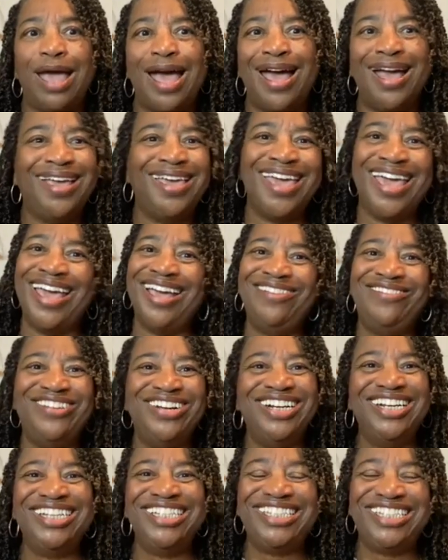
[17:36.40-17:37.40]
I can't
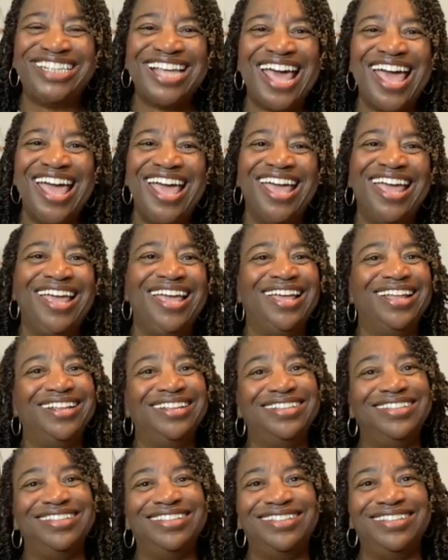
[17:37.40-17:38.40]
really say
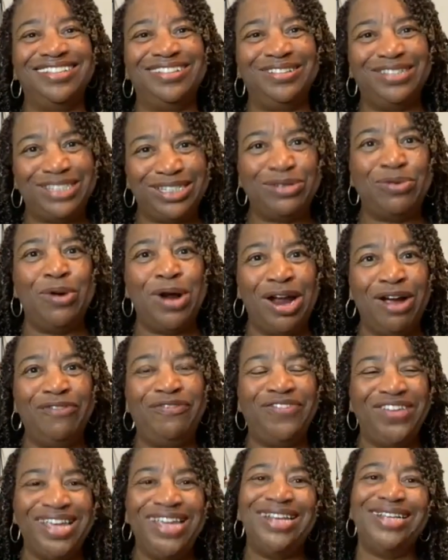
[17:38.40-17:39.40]

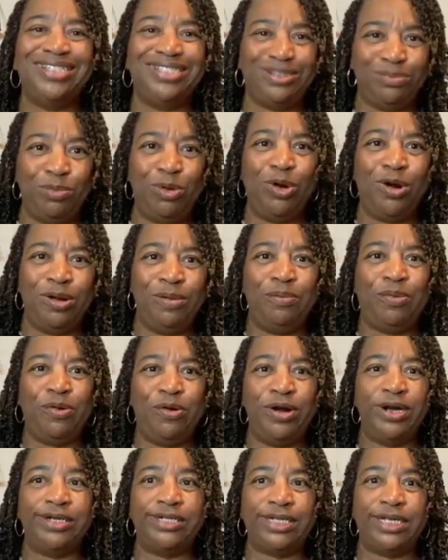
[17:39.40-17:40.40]
square feet is more
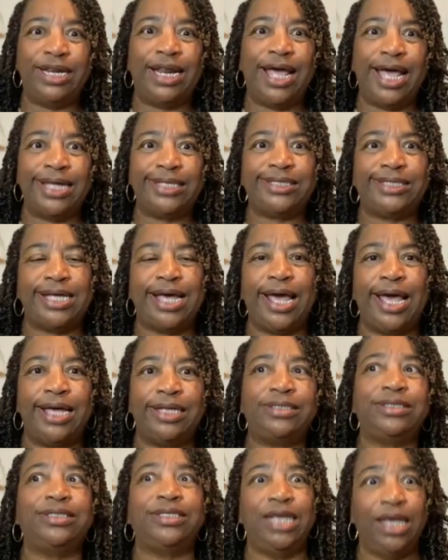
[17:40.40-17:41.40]
important than lot
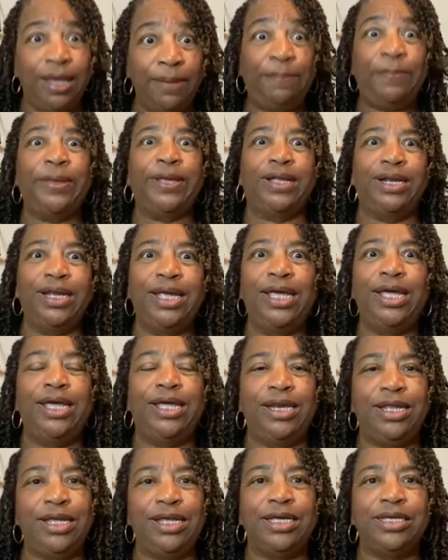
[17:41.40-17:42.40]
size. Typically
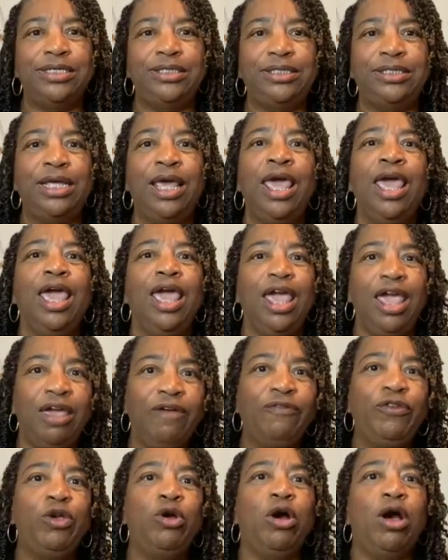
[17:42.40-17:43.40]
it is.
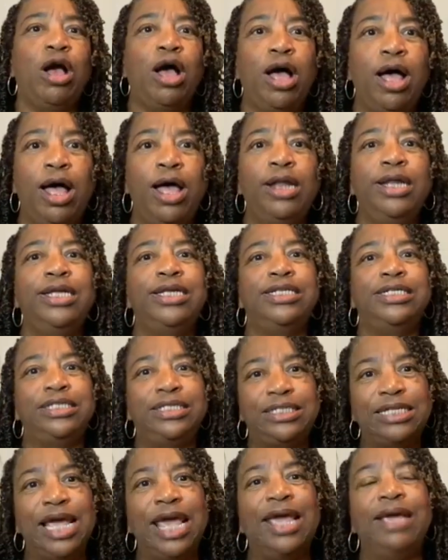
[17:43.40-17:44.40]
If you're all in the
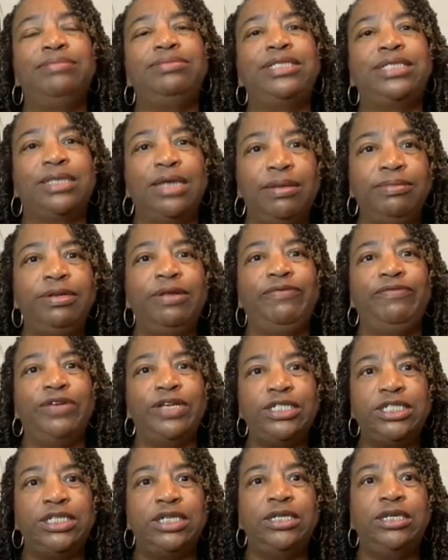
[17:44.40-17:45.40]
same
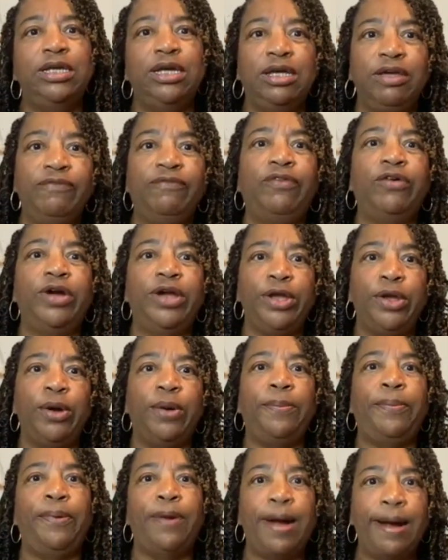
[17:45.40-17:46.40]
subdivision looking for
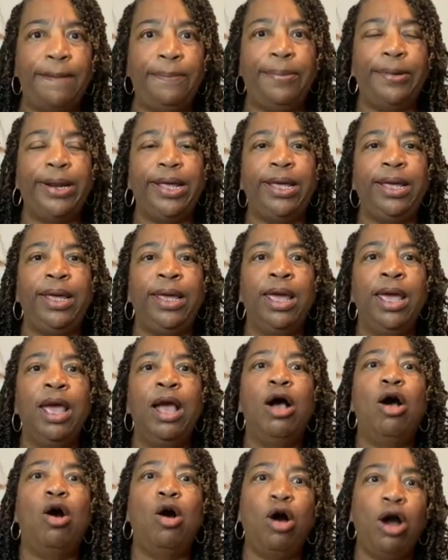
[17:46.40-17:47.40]
your property,
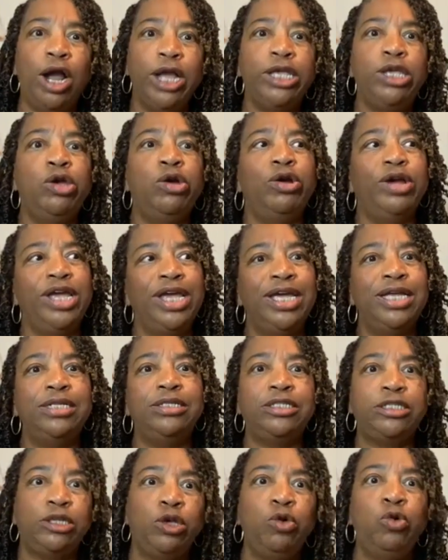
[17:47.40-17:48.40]
or you're
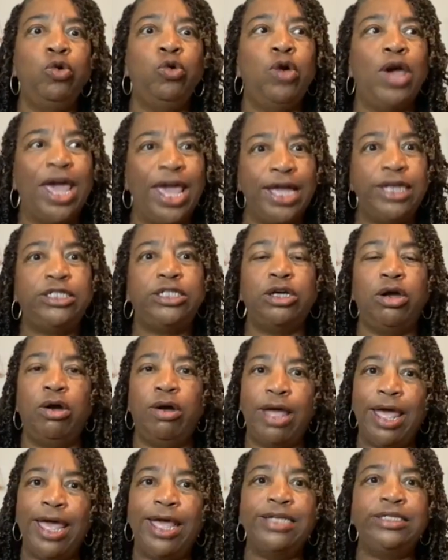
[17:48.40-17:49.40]
in 2
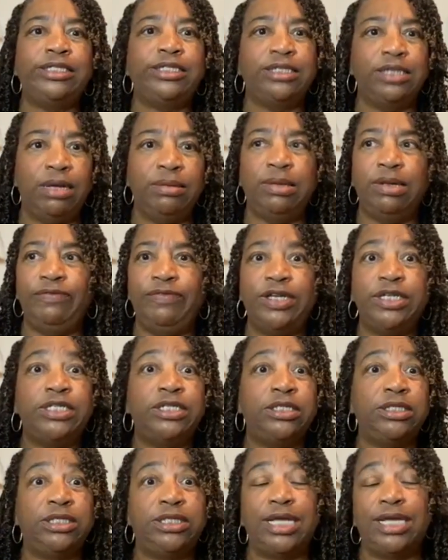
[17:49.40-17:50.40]
HOA
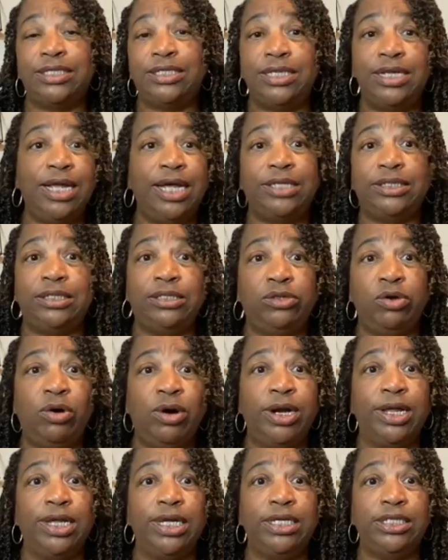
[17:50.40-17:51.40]
subdivisions that's next
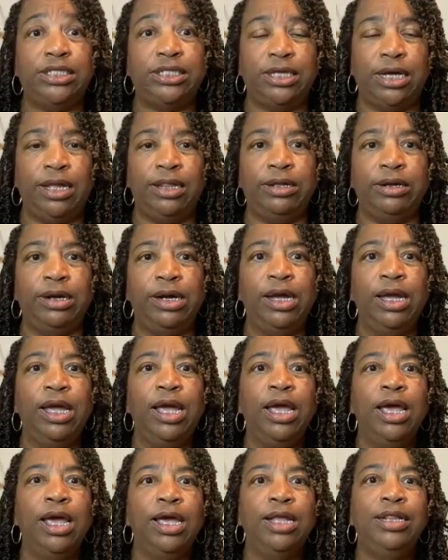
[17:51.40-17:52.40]
door to each other,
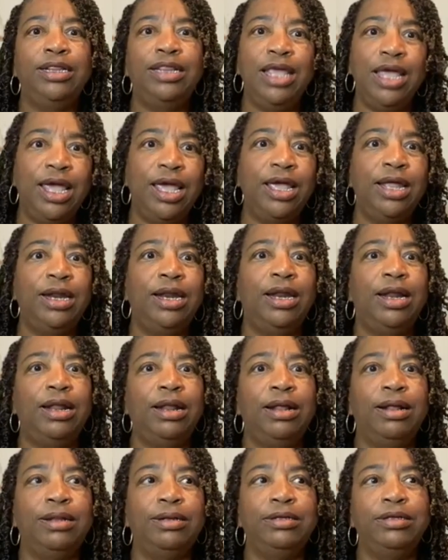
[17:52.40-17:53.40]
then
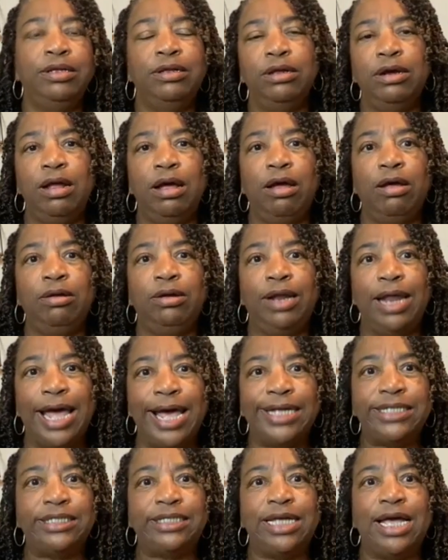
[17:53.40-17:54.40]

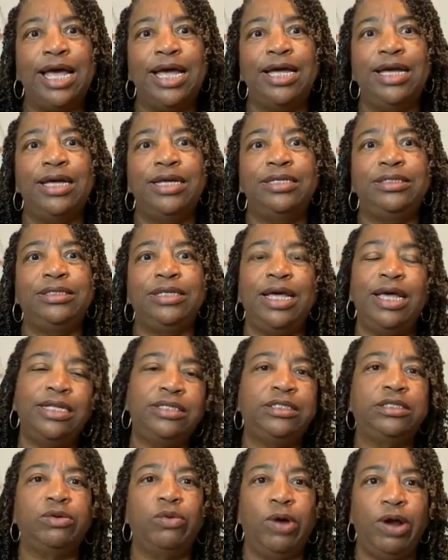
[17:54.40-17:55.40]
lot size
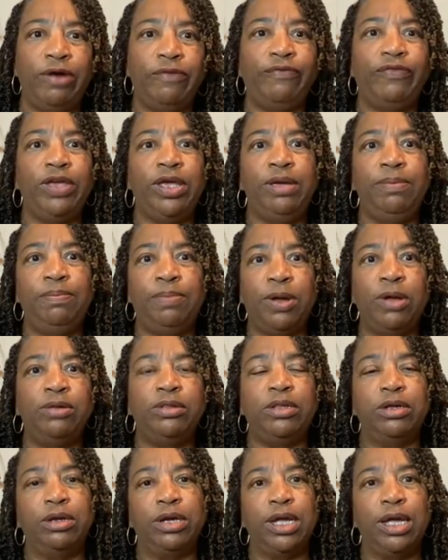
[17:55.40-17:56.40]
and square feet
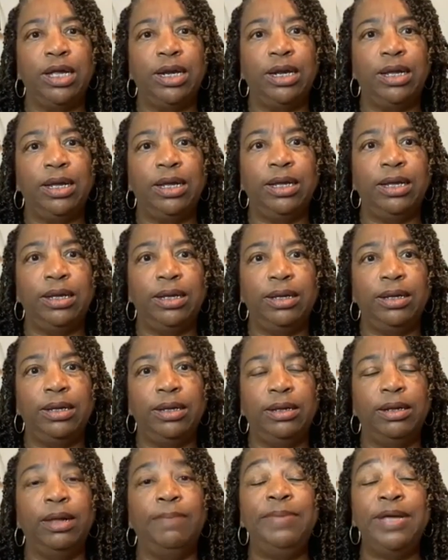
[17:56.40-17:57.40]
both are gonna,
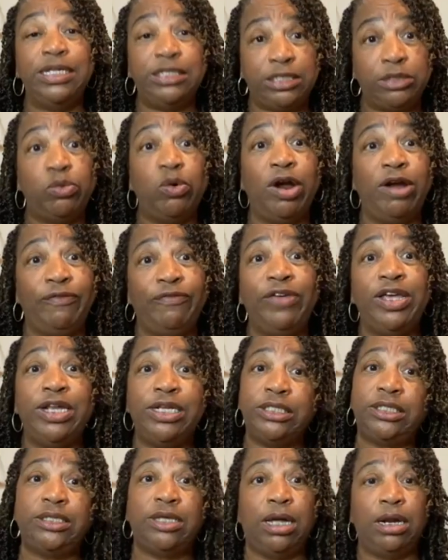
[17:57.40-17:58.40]
square
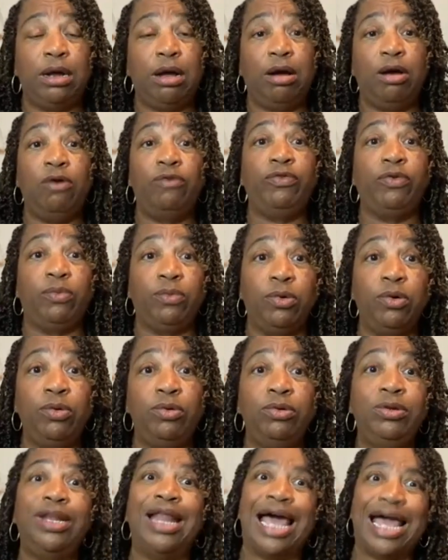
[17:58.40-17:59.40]
feet is gonna
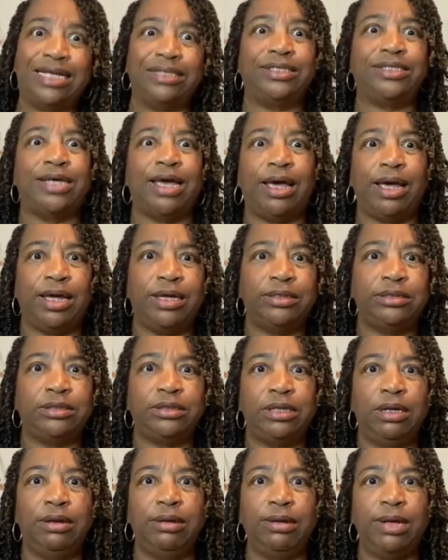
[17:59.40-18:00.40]
overrule lot
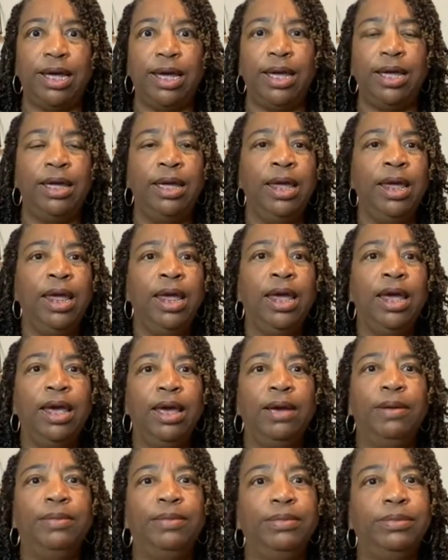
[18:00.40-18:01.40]
size, okay?
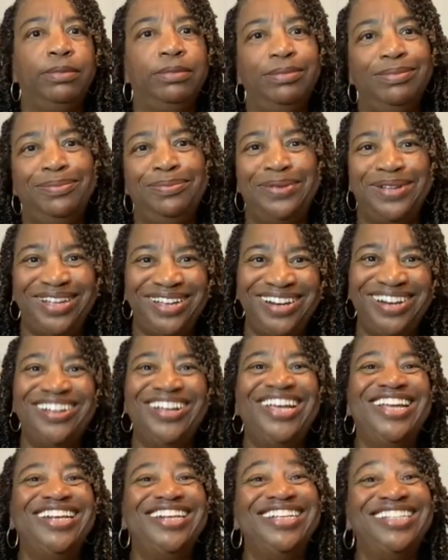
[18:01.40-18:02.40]

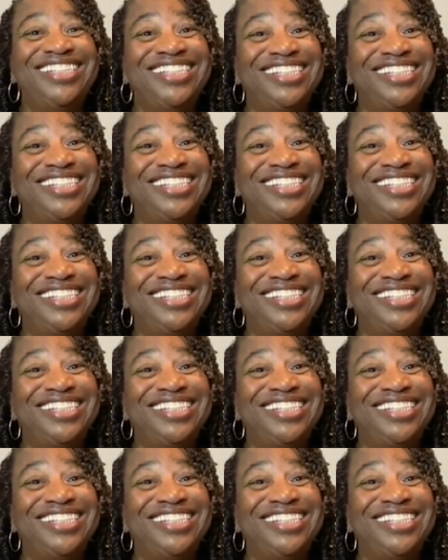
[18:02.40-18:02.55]
But in the